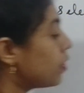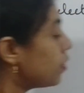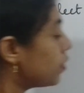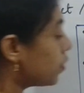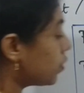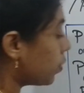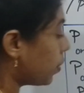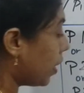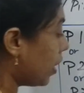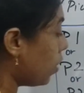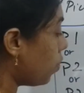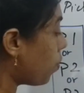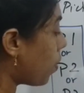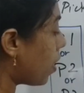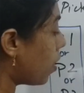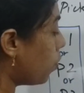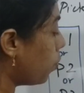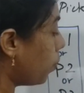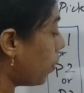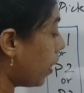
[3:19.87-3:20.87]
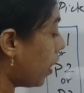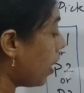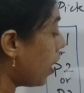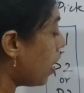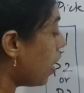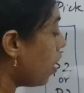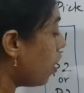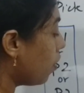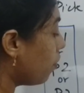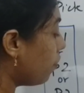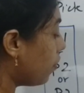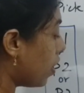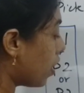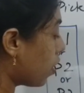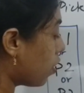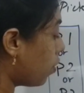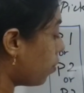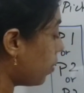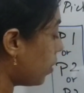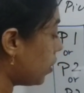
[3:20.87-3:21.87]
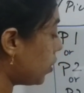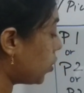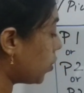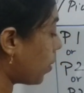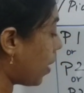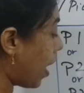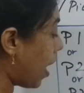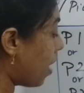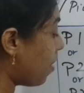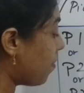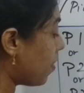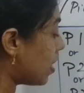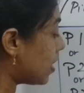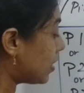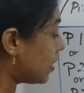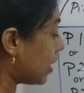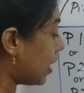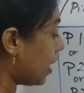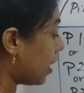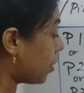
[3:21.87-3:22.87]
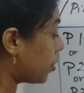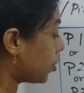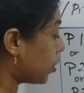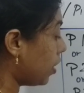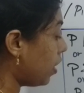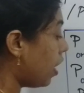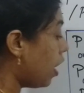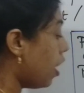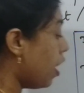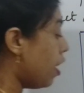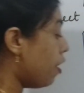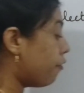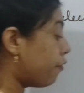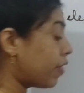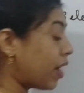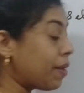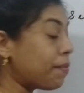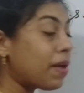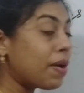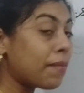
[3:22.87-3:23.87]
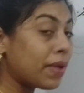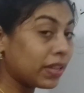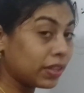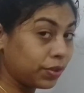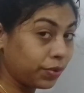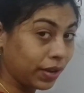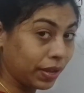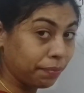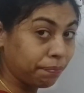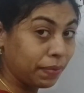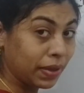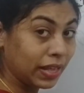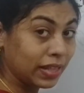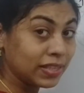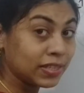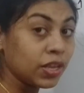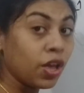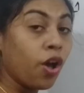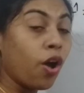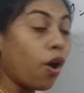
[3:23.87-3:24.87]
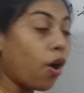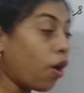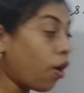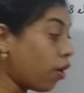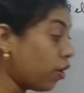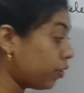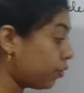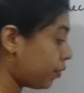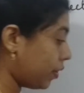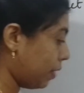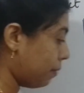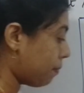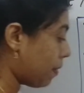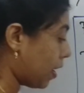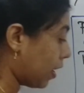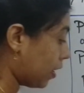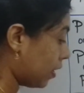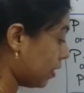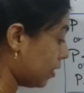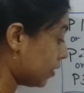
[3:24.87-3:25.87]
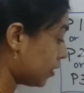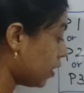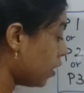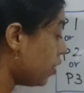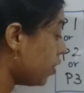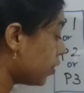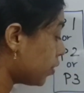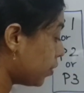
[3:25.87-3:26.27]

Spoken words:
So in one way we are going to have a selection from among 3 pens or 3 markers.